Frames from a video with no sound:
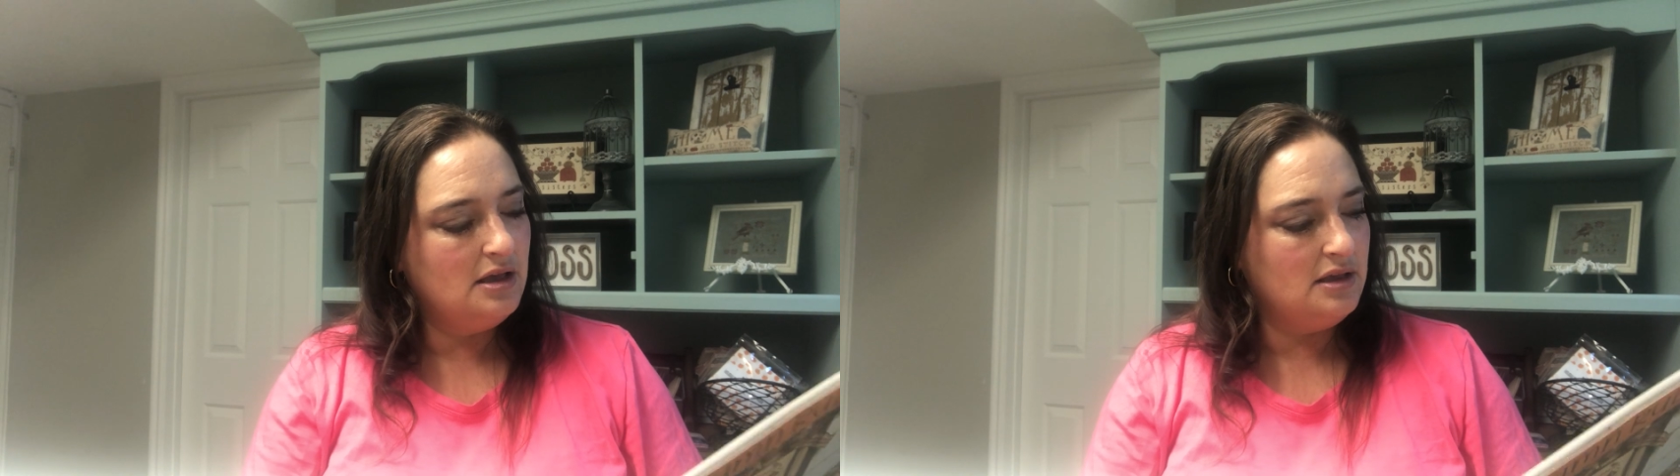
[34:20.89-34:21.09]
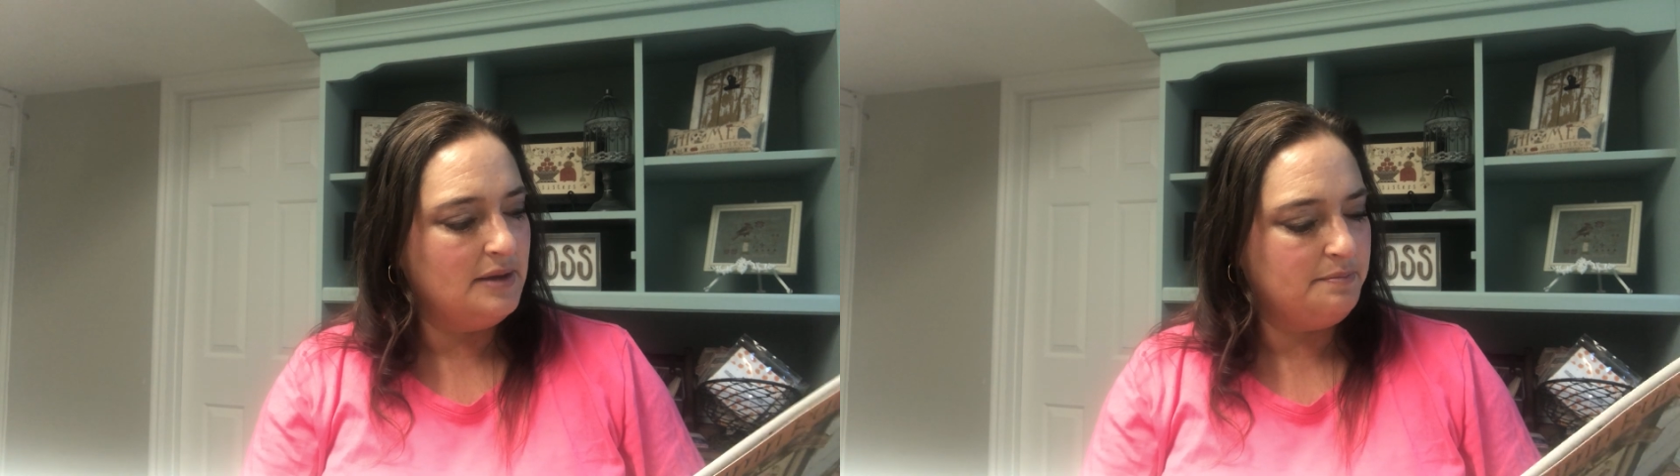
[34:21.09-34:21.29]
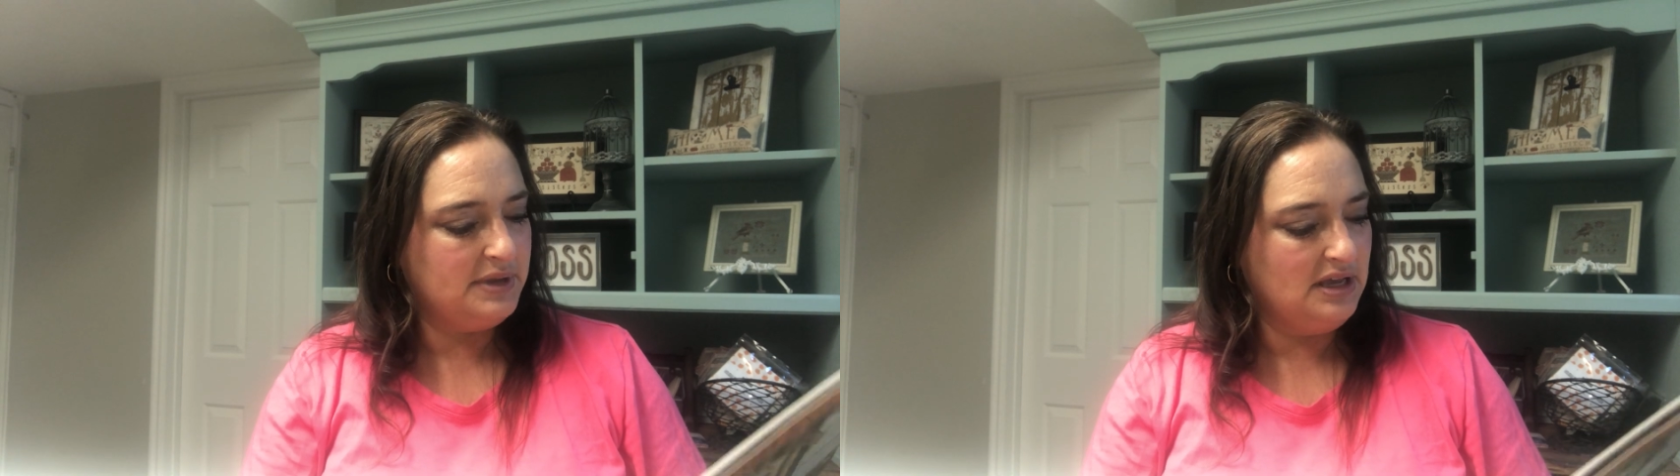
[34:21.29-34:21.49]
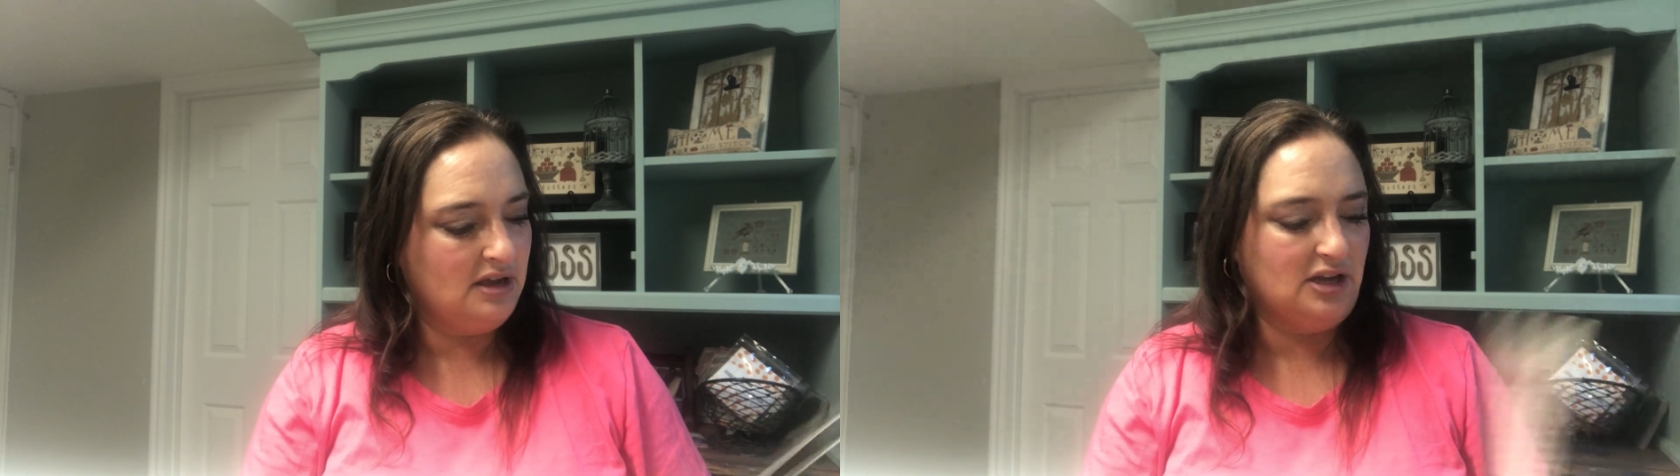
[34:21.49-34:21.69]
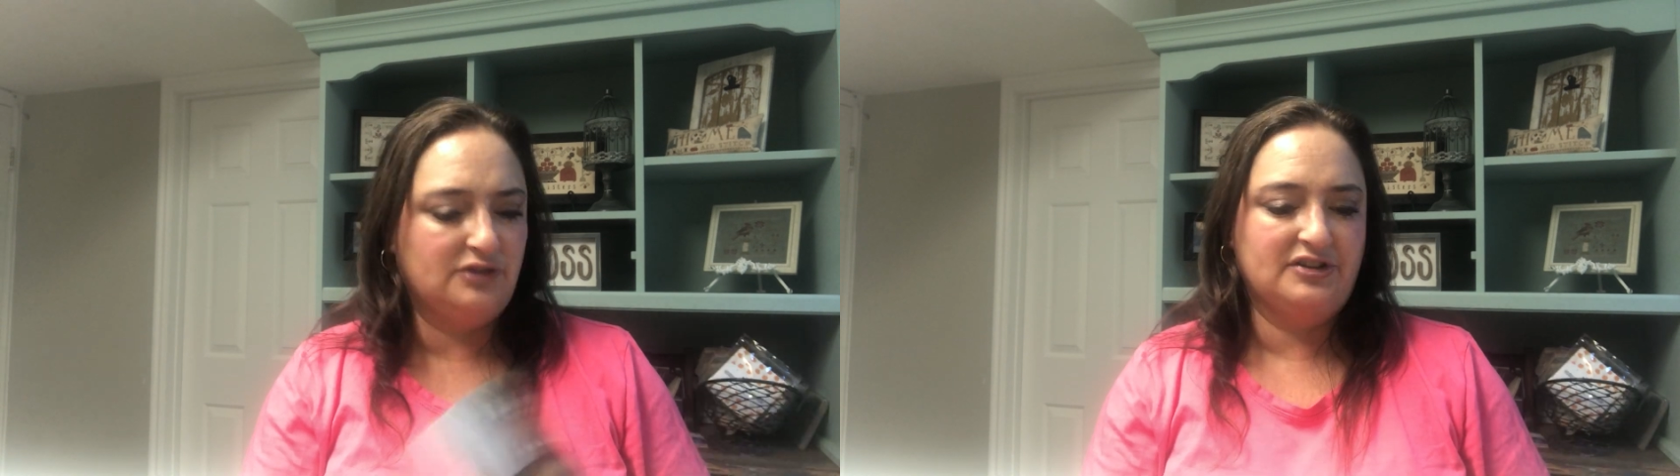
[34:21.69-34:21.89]
Yep, it
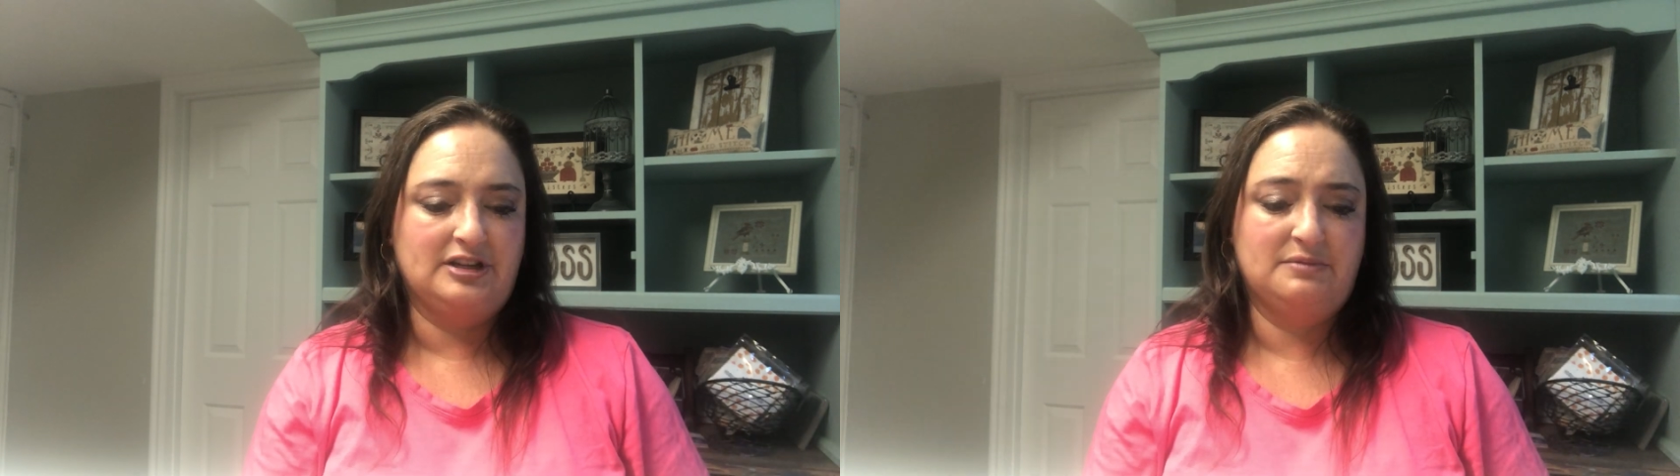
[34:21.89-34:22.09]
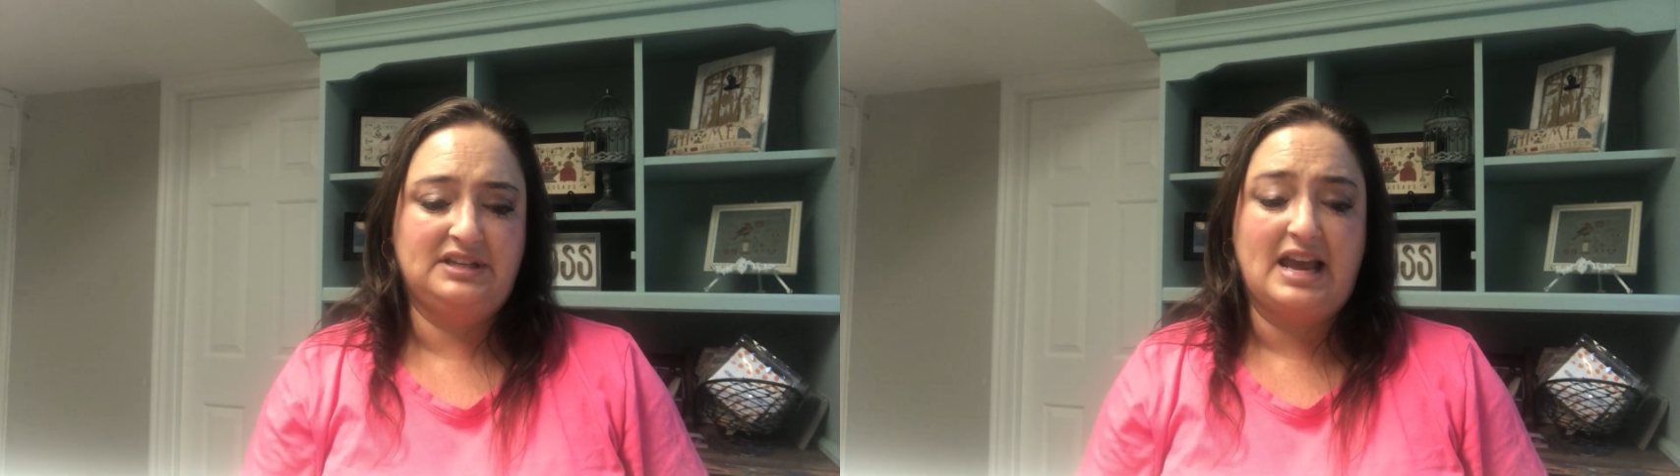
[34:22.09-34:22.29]
calls for DMC.